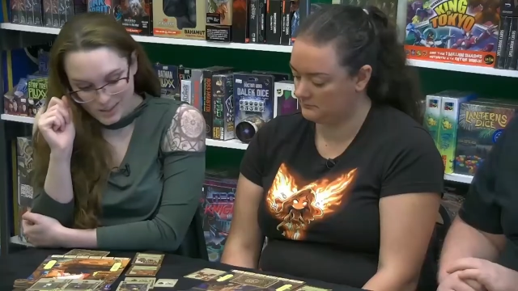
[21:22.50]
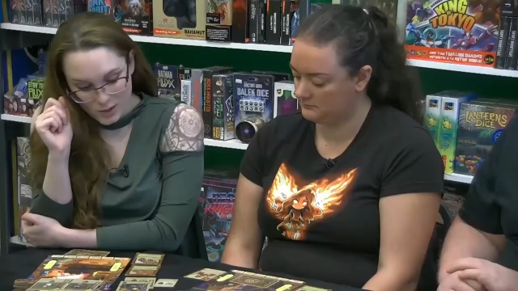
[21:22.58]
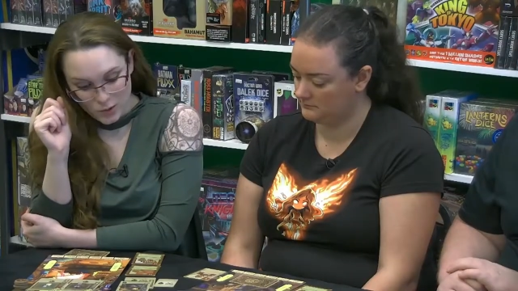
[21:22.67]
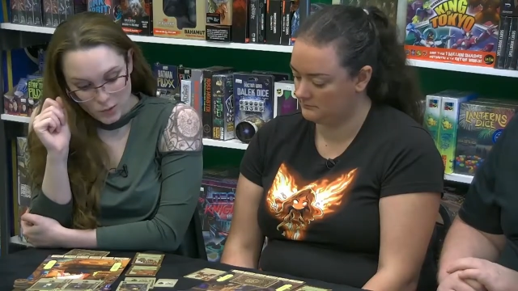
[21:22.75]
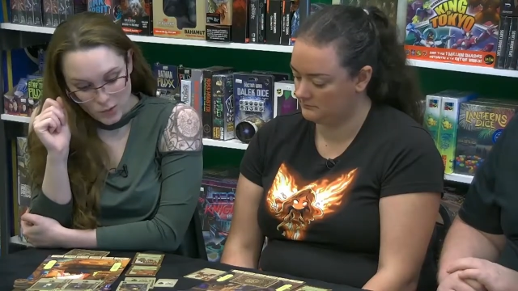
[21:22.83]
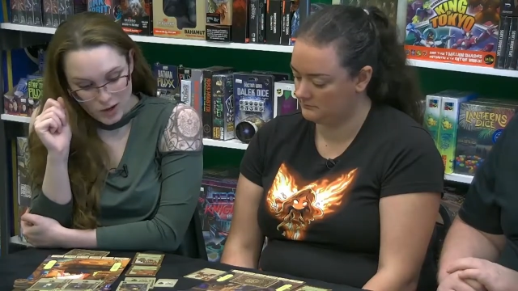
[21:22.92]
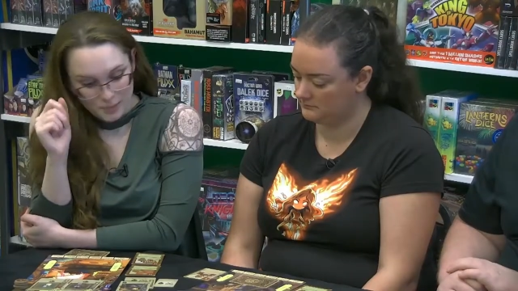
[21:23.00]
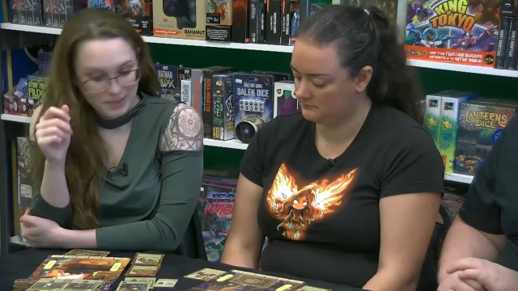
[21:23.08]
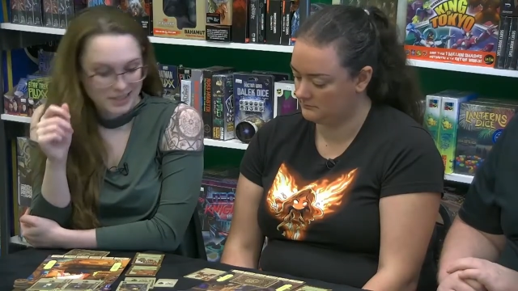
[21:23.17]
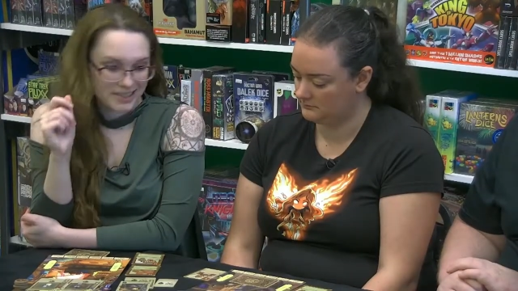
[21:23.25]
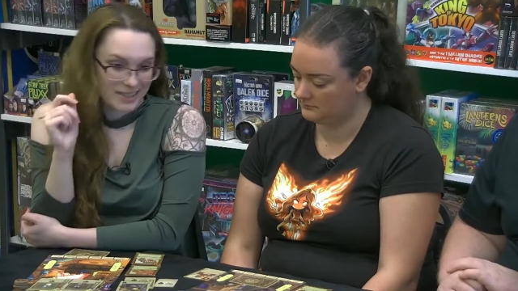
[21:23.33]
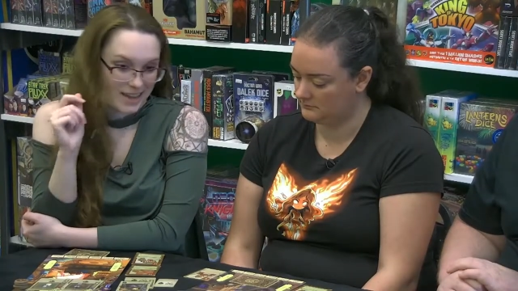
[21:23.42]
Speaker 1: is a
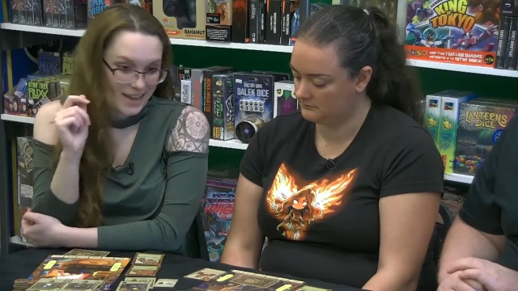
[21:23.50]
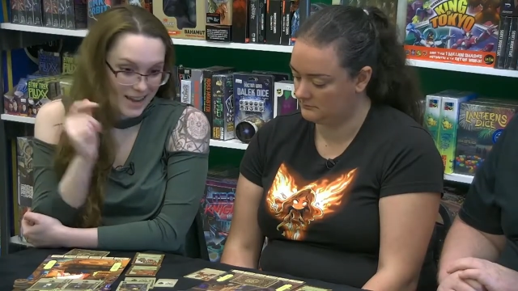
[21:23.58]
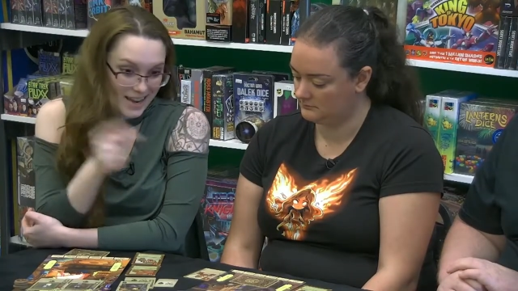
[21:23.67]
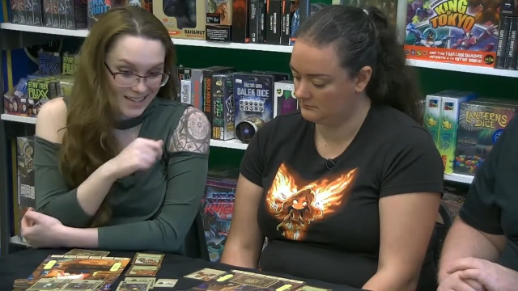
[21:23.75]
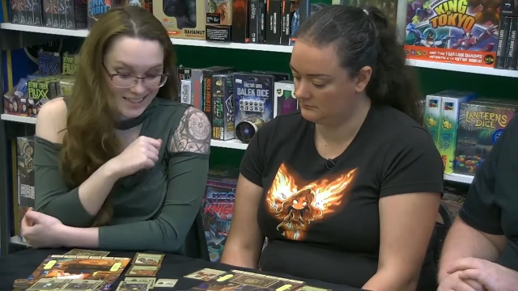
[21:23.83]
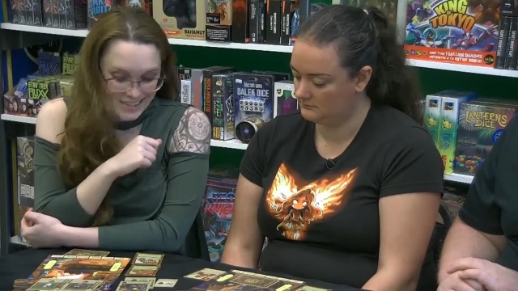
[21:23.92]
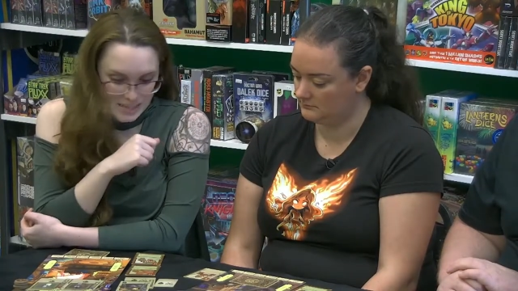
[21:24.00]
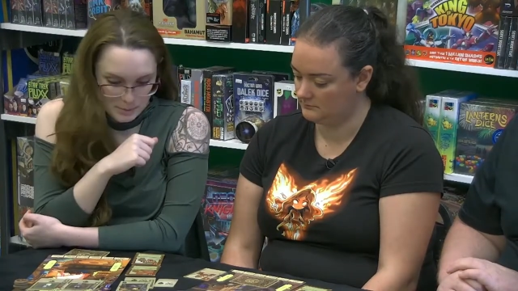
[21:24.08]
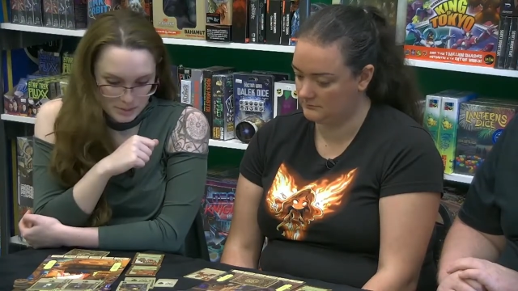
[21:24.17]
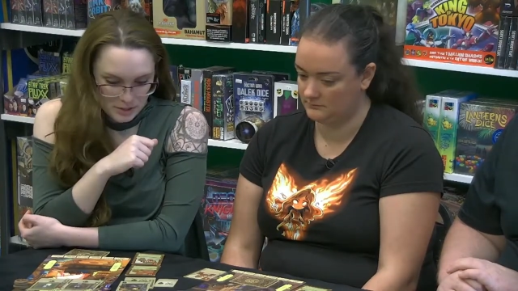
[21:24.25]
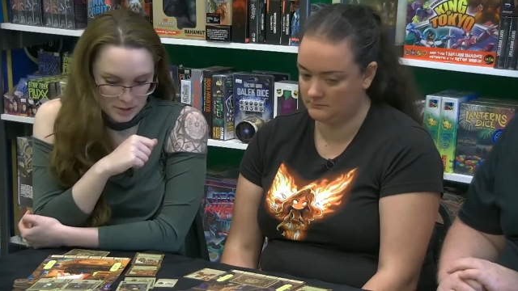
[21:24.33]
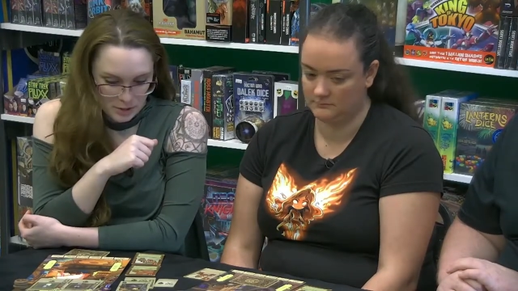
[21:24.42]
whopping eight
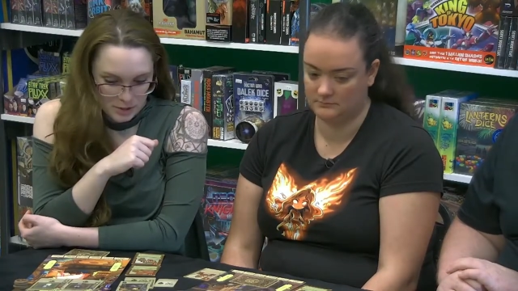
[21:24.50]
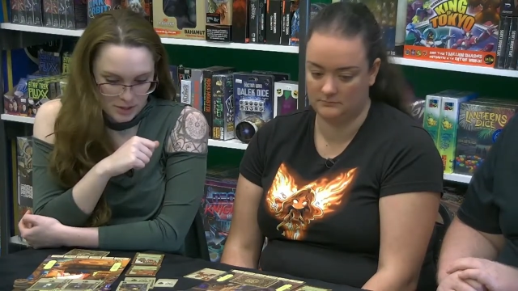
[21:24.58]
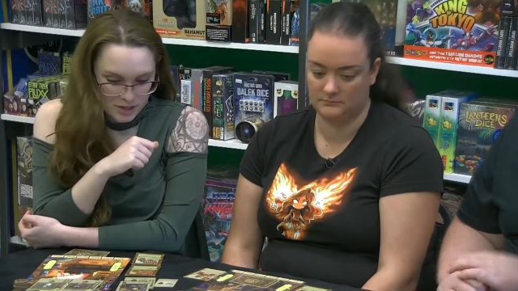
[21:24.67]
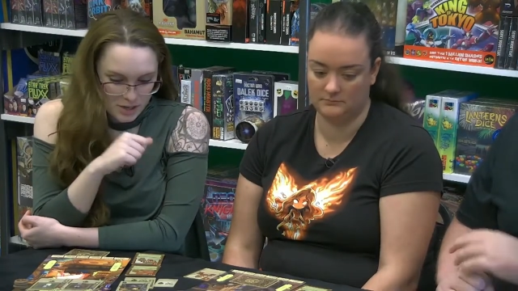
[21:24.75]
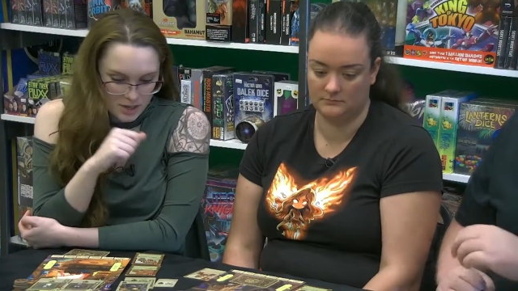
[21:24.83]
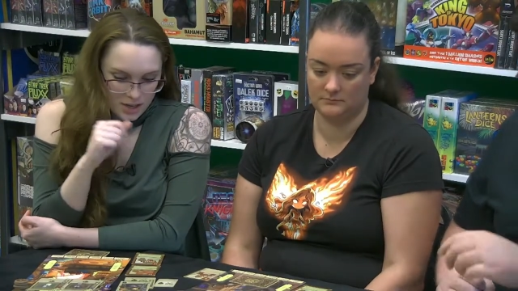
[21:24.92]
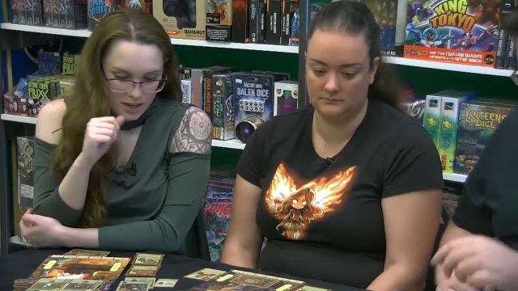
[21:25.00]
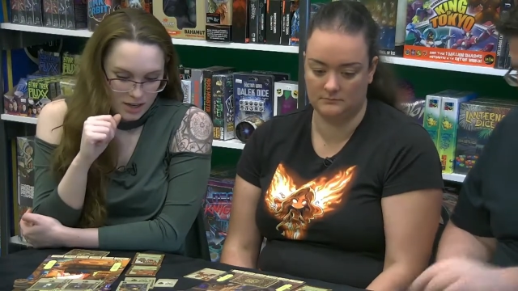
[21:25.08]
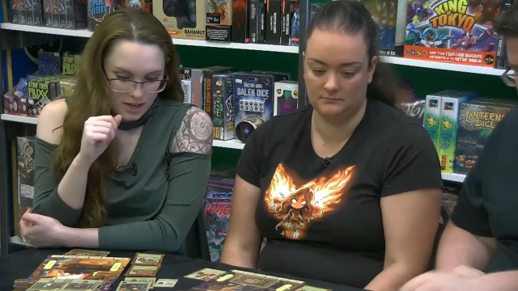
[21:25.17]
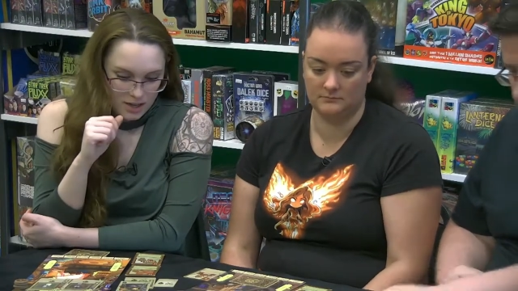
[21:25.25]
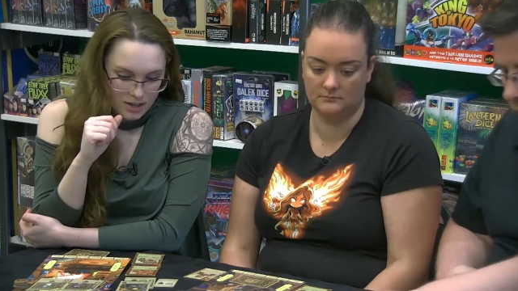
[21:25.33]
damage. Nice.